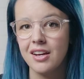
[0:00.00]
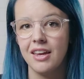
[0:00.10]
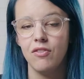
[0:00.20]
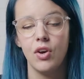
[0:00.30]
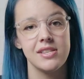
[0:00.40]

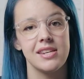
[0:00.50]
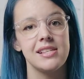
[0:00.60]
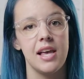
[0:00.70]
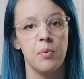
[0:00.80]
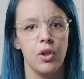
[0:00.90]
gonna give you guys an
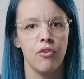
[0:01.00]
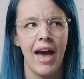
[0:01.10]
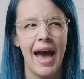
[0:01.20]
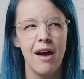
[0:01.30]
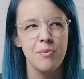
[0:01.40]
example of
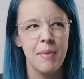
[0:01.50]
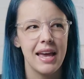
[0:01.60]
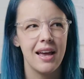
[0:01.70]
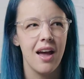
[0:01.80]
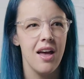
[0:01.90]
how to
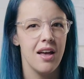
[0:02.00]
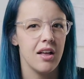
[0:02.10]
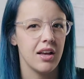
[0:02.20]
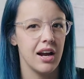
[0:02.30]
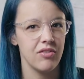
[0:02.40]
make
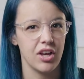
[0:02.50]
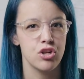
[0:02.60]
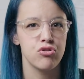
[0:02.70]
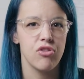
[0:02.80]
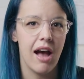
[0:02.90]
kind of like
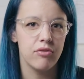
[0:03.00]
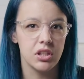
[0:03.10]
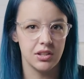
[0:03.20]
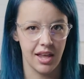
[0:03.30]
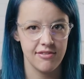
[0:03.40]
a
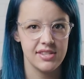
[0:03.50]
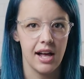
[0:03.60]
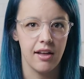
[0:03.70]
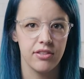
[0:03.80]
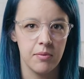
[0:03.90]
travel
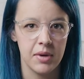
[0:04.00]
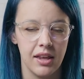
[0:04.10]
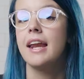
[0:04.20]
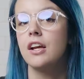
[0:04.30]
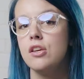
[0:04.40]
lifestyle
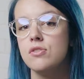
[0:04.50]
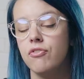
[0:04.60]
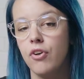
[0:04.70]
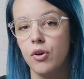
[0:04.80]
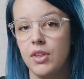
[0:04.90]
thumbnail. And I'm gonna
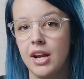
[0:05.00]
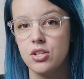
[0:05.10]
use a photo that